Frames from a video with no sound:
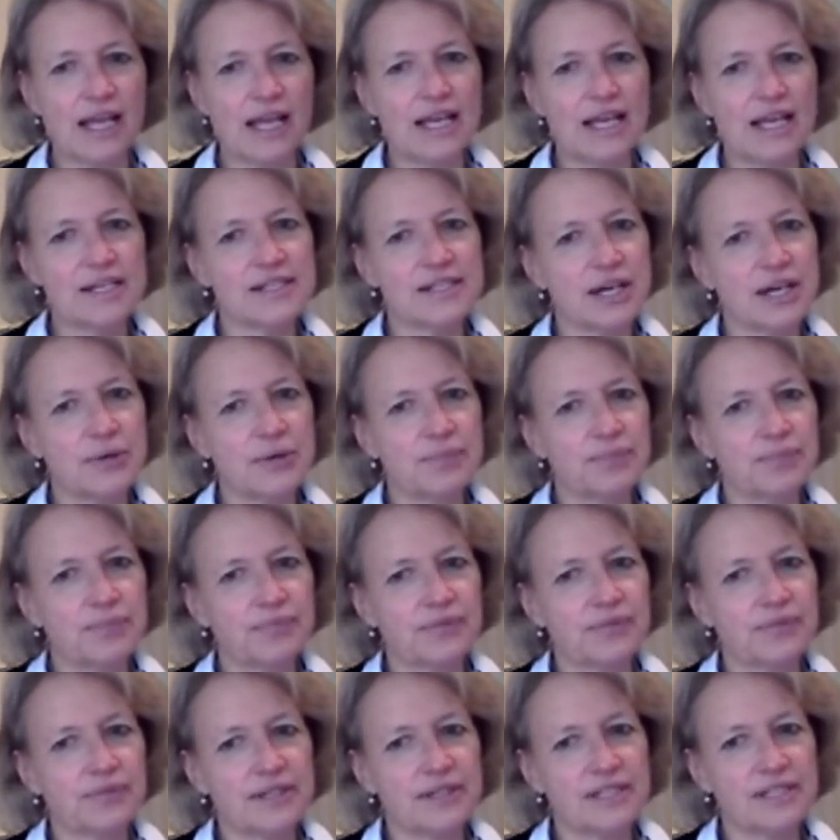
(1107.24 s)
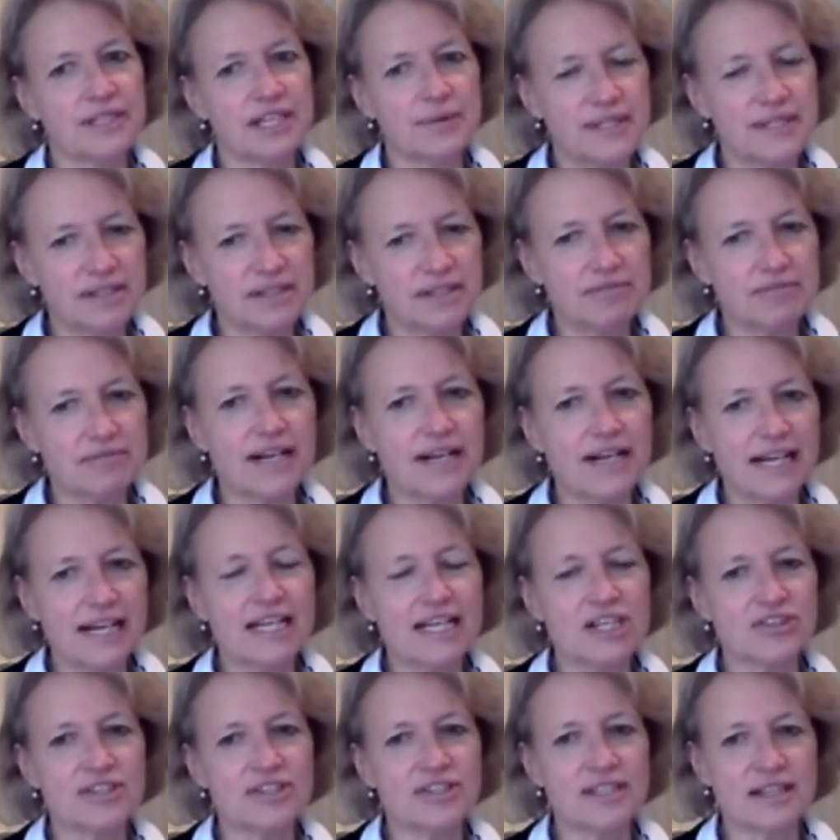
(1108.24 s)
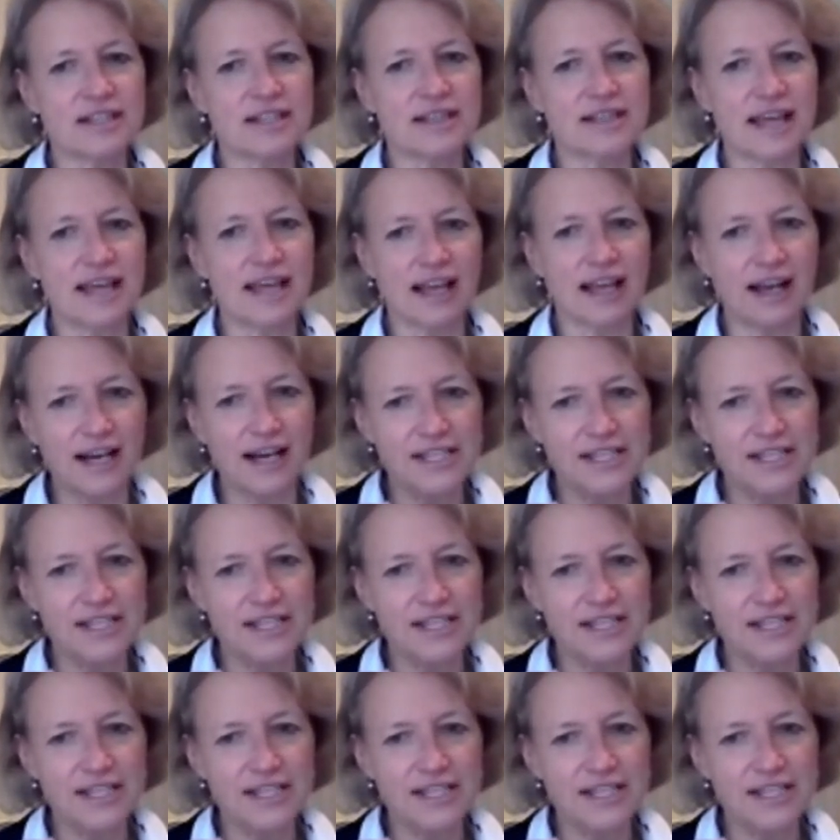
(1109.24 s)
So it's a really interesting thing.